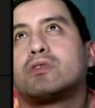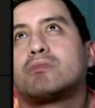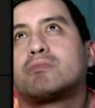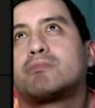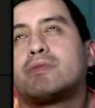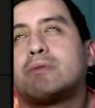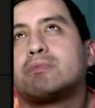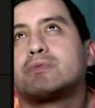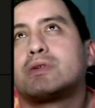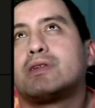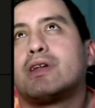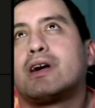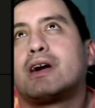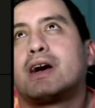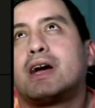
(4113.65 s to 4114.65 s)
Probably
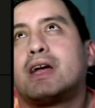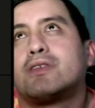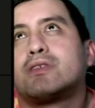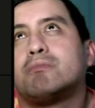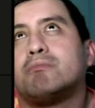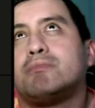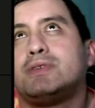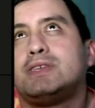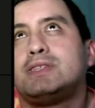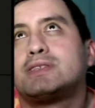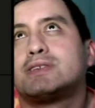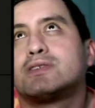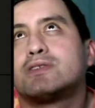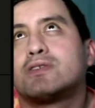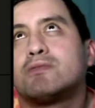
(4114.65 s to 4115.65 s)
not higher than B
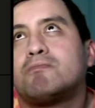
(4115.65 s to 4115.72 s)
tier.